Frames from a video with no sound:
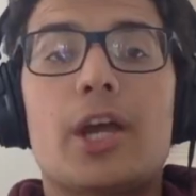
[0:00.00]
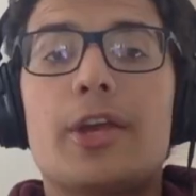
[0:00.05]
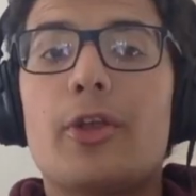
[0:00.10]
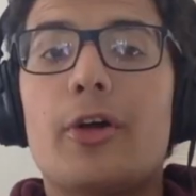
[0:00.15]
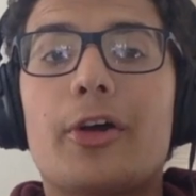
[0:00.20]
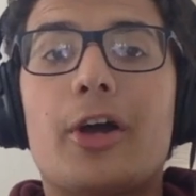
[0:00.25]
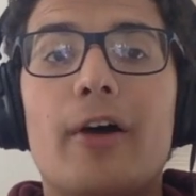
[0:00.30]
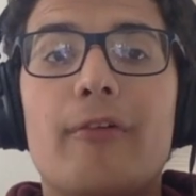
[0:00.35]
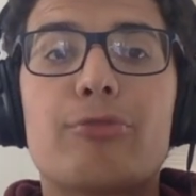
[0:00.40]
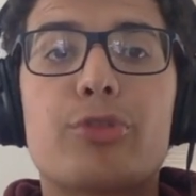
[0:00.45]
you
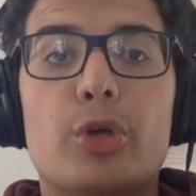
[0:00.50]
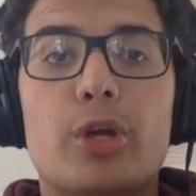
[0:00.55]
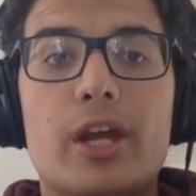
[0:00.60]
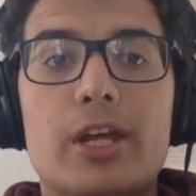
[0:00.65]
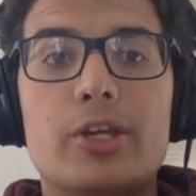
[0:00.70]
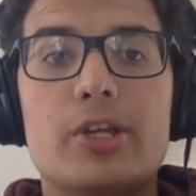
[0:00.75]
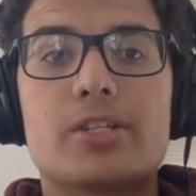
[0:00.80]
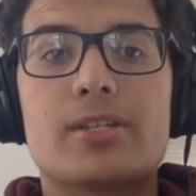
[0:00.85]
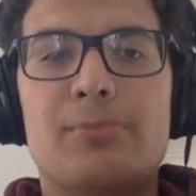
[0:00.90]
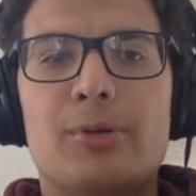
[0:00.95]
that gov dot a
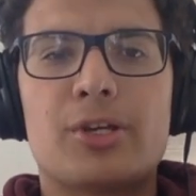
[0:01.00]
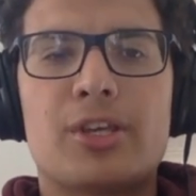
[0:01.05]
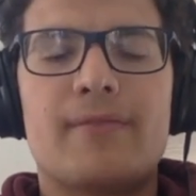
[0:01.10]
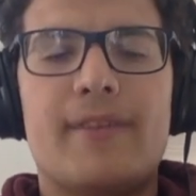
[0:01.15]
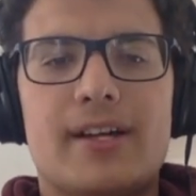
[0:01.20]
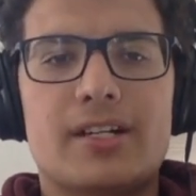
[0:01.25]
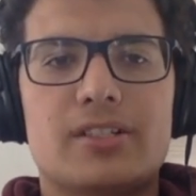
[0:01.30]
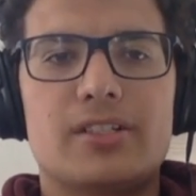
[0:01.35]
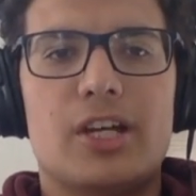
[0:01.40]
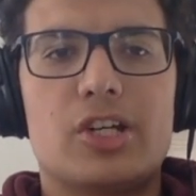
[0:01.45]
u to book your
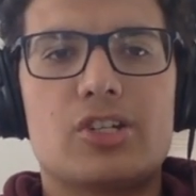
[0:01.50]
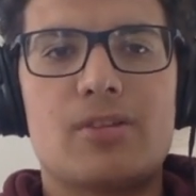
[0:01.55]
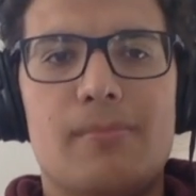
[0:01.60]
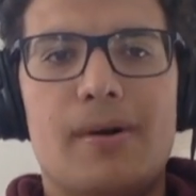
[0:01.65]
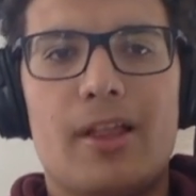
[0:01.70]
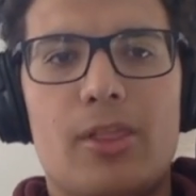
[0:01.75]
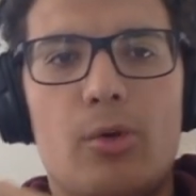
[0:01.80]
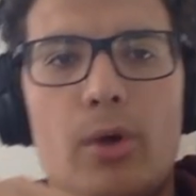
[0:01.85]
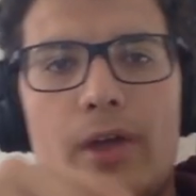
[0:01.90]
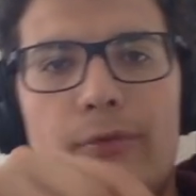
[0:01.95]
vaccination.
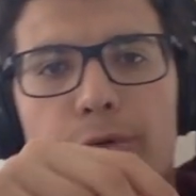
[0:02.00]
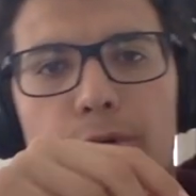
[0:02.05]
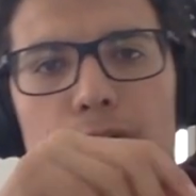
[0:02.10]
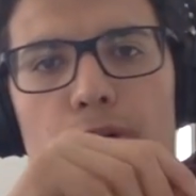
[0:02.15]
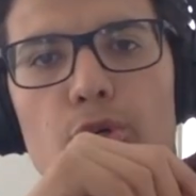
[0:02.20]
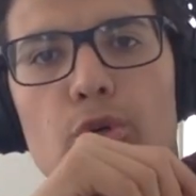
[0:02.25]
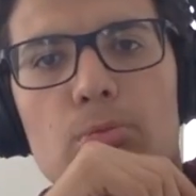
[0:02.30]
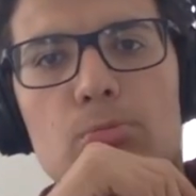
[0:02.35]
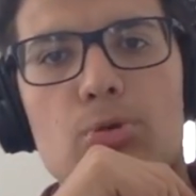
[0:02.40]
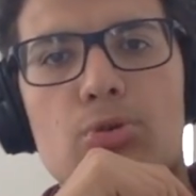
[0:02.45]
By the way, for a
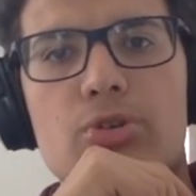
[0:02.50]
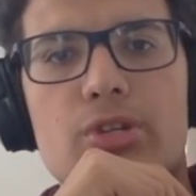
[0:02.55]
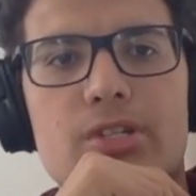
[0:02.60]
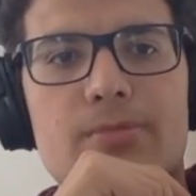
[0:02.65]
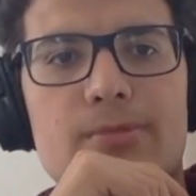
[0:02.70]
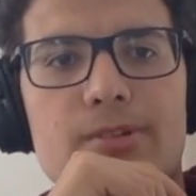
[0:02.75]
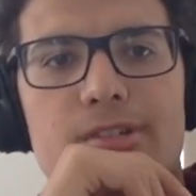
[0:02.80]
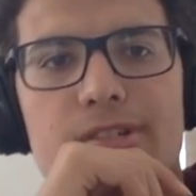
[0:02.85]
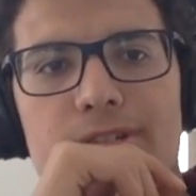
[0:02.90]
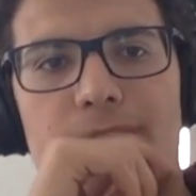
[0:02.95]
normal
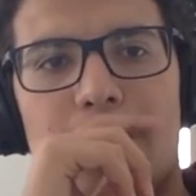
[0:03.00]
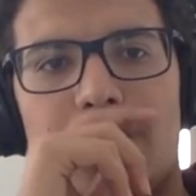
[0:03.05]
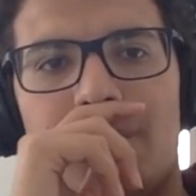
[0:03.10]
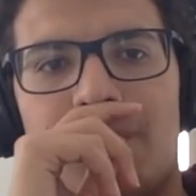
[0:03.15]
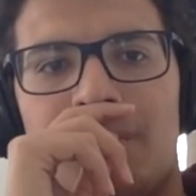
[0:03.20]
Christmas.